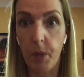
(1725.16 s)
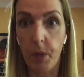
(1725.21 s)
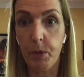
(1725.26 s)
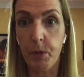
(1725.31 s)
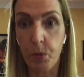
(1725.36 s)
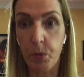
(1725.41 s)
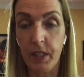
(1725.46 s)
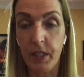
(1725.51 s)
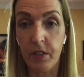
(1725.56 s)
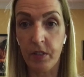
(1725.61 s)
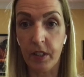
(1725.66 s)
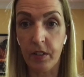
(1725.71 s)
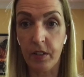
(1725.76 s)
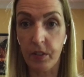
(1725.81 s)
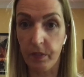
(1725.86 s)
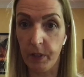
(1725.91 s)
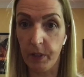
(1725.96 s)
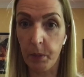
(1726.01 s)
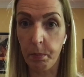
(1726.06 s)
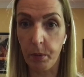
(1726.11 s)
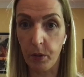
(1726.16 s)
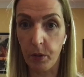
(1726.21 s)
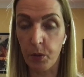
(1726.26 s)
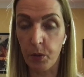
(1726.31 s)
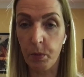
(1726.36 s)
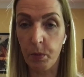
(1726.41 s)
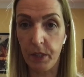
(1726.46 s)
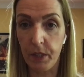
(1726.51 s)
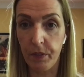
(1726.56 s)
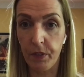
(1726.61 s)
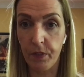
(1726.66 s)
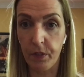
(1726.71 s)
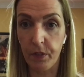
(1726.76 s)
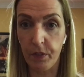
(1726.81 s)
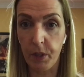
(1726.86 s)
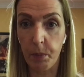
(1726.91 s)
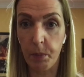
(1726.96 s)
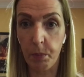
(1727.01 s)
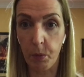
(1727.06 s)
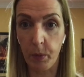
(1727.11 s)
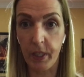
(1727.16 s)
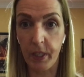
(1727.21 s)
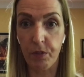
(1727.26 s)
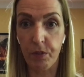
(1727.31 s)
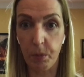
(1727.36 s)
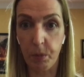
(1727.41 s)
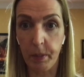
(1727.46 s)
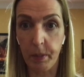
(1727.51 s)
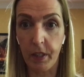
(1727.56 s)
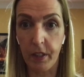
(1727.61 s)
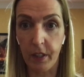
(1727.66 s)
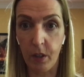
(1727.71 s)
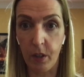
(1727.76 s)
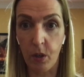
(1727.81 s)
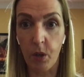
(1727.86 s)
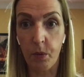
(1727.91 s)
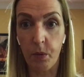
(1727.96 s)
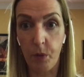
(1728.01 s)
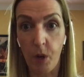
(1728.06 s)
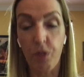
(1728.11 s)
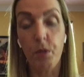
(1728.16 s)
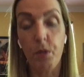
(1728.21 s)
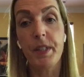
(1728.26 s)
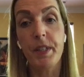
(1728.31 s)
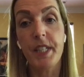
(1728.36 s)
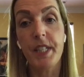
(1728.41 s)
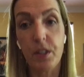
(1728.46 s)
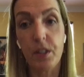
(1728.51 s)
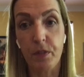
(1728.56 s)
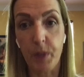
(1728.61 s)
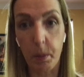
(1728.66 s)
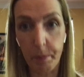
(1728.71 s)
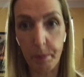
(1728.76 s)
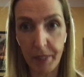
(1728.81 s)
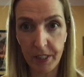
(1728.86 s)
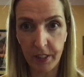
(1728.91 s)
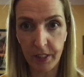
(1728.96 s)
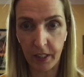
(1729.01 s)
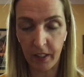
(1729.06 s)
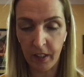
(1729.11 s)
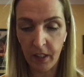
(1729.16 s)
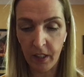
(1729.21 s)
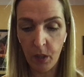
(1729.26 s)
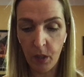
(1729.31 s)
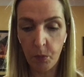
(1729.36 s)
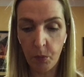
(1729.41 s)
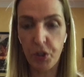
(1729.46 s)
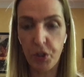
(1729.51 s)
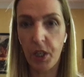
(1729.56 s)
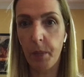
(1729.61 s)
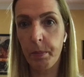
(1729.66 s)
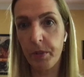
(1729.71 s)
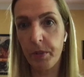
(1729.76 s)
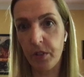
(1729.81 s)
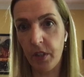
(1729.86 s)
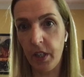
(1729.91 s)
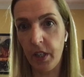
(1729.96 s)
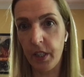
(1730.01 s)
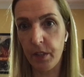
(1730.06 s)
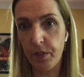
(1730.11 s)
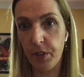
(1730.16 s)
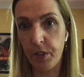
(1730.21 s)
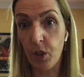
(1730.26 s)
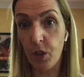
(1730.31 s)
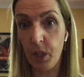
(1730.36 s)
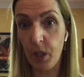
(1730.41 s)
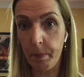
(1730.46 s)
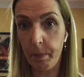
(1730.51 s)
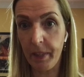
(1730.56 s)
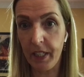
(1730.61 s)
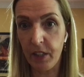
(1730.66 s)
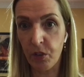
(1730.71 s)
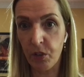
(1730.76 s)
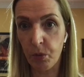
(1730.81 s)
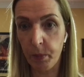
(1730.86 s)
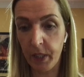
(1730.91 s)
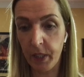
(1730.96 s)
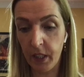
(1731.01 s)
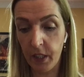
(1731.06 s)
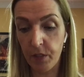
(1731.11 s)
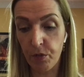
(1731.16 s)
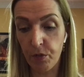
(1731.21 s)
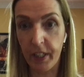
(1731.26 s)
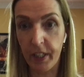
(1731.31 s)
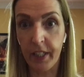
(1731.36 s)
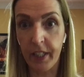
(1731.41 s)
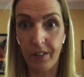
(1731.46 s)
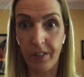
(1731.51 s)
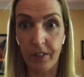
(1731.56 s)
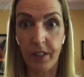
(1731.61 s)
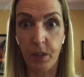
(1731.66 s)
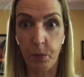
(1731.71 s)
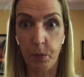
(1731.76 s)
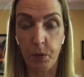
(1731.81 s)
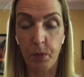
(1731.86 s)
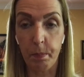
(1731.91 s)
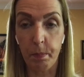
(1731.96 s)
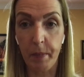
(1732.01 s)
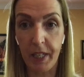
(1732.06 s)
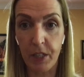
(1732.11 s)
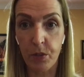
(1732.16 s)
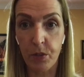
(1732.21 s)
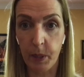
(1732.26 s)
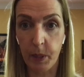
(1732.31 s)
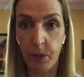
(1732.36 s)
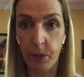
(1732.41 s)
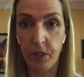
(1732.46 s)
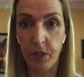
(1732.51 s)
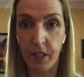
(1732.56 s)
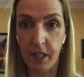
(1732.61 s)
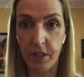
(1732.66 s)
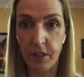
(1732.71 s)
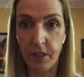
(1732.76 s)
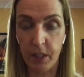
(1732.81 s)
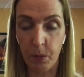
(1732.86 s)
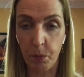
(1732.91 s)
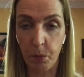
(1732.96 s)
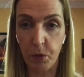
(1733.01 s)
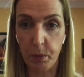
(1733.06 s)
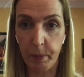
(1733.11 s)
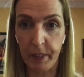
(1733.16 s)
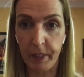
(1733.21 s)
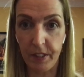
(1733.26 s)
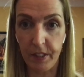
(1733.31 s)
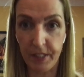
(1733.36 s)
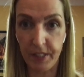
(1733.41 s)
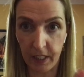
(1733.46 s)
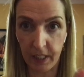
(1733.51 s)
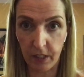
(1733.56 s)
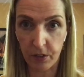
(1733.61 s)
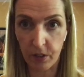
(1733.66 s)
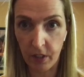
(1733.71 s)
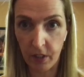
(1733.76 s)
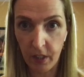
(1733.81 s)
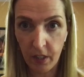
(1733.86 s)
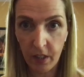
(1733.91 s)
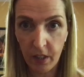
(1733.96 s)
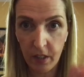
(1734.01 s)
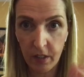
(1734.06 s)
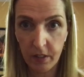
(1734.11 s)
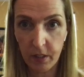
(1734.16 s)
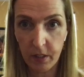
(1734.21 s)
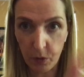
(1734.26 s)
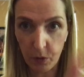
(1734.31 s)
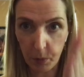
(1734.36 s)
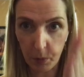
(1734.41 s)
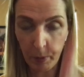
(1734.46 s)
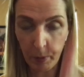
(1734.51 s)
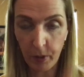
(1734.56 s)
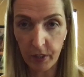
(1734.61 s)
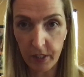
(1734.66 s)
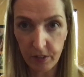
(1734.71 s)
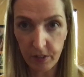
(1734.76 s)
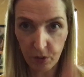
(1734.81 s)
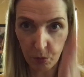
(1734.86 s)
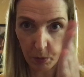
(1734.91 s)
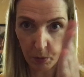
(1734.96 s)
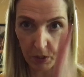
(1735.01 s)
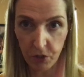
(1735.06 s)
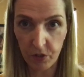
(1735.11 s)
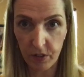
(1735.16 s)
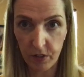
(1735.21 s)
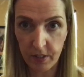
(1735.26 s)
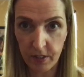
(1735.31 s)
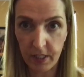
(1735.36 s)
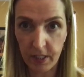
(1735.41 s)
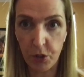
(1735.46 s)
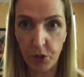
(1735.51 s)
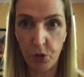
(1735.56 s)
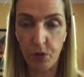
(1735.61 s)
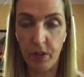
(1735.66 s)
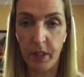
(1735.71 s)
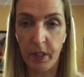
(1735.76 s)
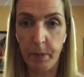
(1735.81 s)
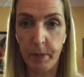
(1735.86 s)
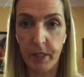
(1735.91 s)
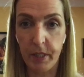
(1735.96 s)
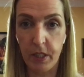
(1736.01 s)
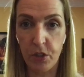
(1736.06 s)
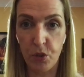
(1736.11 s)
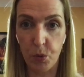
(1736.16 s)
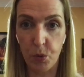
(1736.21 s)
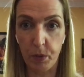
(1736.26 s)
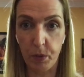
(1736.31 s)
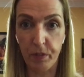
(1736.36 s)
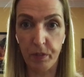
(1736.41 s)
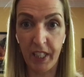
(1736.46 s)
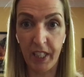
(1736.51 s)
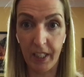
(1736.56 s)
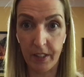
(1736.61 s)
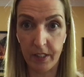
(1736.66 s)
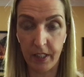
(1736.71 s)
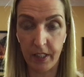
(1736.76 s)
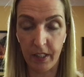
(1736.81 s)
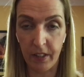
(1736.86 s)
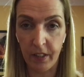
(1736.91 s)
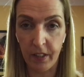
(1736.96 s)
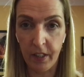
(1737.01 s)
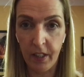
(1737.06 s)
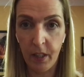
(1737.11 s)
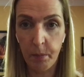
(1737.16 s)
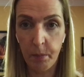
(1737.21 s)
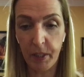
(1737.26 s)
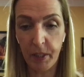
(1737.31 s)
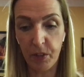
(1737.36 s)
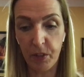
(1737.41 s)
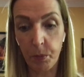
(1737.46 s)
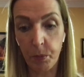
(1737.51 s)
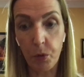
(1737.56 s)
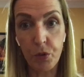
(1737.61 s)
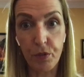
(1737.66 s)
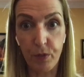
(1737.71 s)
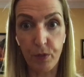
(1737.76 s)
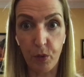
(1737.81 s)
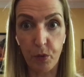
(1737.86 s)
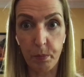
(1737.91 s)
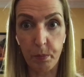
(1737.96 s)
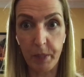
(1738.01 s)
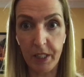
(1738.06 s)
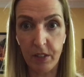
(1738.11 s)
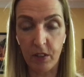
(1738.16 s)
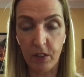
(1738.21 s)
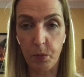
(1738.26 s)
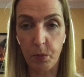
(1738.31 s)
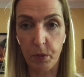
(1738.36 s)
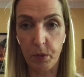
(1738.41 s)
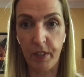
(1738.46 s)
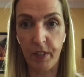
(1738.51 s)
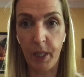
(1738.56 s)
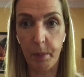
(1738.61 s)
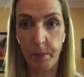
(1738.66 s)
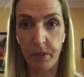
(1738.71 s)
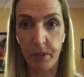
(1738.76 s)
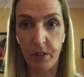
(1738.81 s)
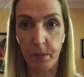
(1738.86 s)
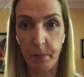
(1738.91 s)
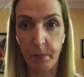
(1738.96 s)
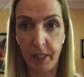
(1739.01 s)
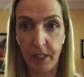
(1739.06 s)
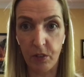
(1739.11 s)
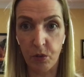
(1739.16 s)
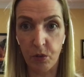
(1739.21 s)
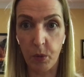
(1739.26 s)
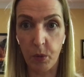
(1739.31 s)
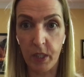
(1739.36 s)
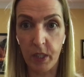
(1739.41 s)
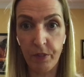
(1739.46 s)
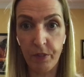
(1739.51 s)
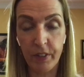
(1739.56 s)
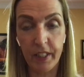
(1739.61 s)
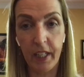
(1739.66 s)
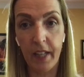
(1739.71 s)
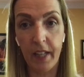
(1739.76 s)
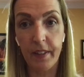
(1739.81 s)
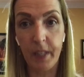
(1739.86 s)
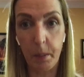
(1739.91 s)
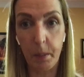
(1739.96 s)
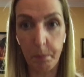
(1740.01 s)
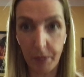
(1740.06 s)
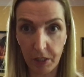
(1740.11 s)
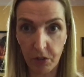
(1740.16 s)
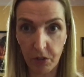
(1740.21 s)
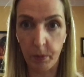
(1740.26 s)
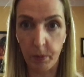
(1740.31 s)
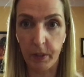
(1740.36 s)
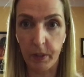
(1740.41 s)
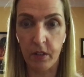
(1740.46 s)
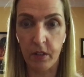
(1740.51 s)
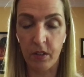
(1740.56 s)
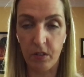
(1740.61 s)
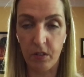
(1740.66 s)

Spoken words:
from the 26th of April or the 25th of April, whenever or from the date of their meeting, which happened kind of in early May. So we kind of reckoned that it was May 2018 would have been the date, you know, the point at which the statute of limitations would have kicked in, because most of those meetings would have happened in May. So whenever they had that meeting with